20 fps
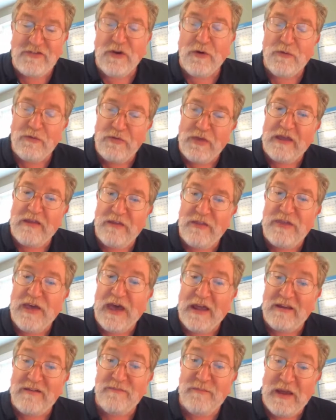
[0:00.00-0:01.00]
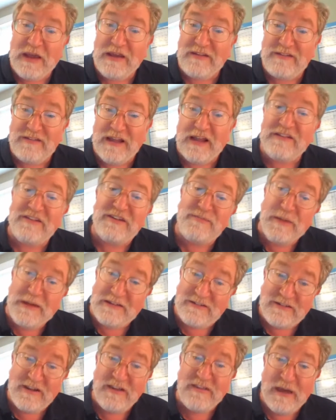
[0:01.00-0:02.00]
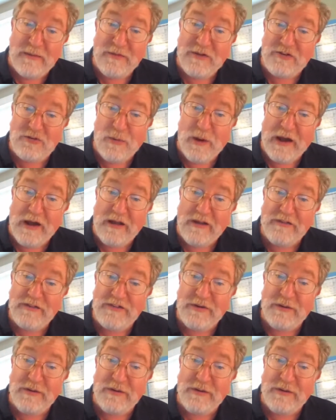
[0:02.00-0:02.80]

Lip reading: so that speaks to them as well.